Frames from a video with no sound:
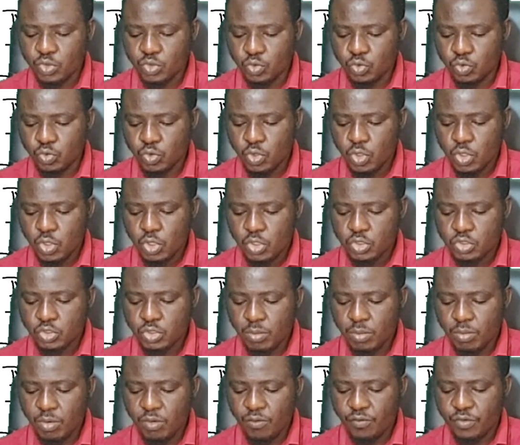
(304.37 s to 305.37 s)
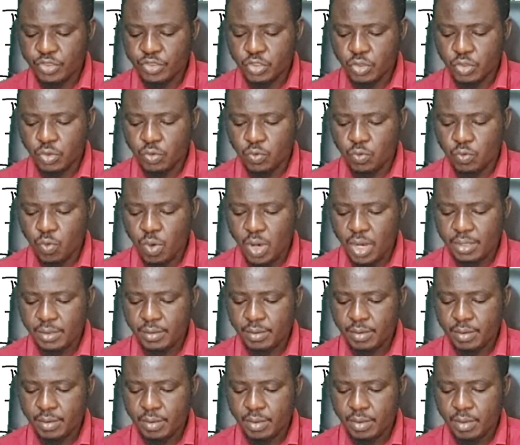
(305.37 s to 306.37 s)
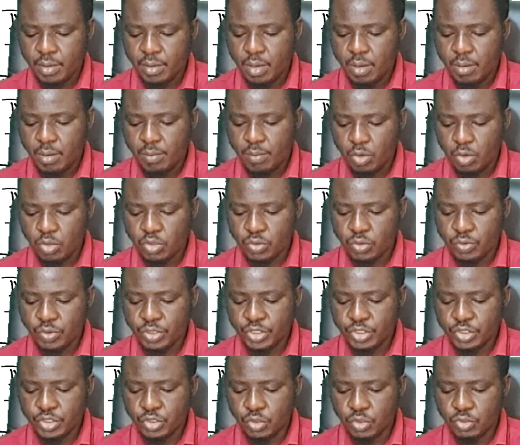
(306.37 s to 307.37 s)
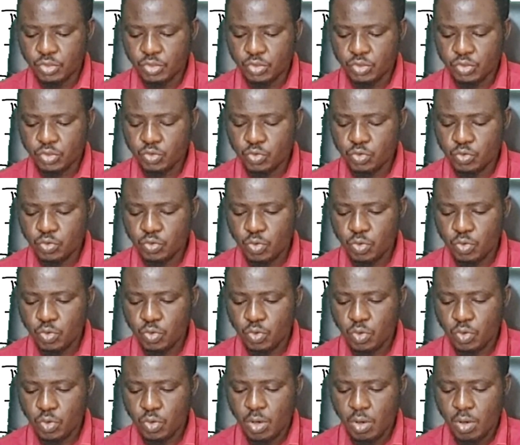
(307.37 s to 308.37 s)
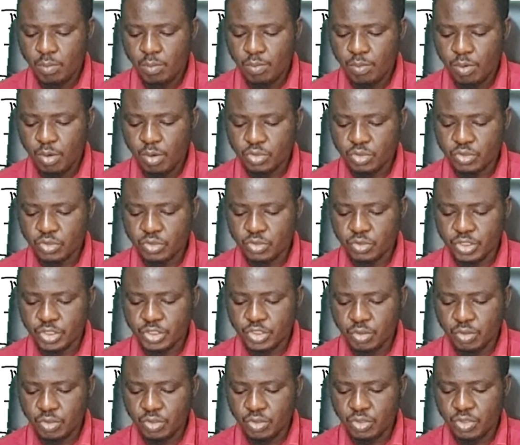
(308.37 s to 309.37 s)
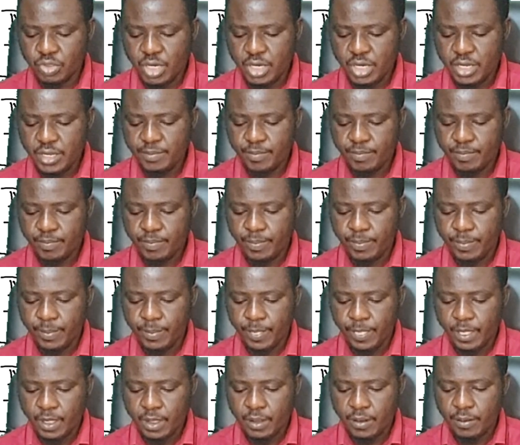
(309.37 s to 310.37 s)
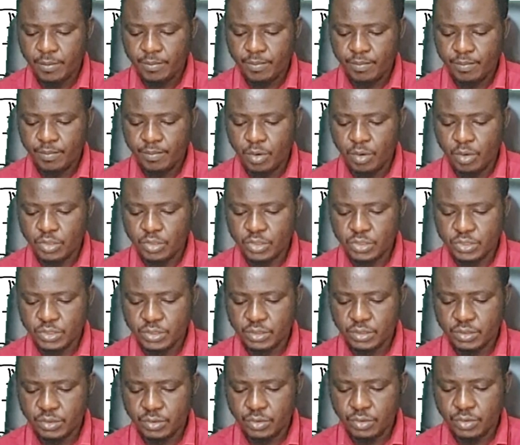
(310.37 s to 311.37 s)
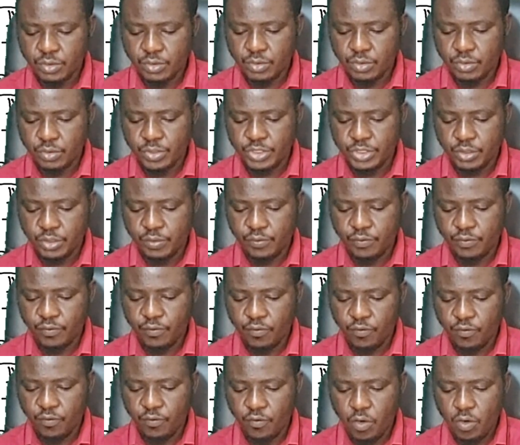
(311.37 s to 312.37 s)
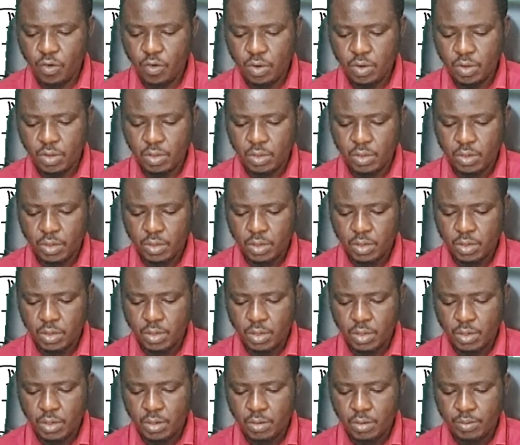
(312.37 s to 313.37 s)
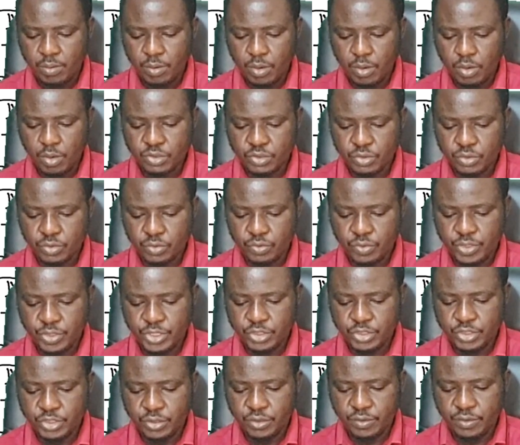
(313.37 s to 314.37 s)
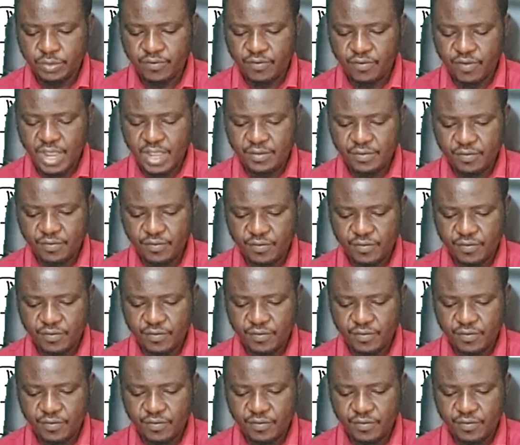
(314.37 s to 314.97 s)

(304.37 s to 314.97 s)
to sum of region 1 plus region 2 plus region 3 plus region 4 plus region 5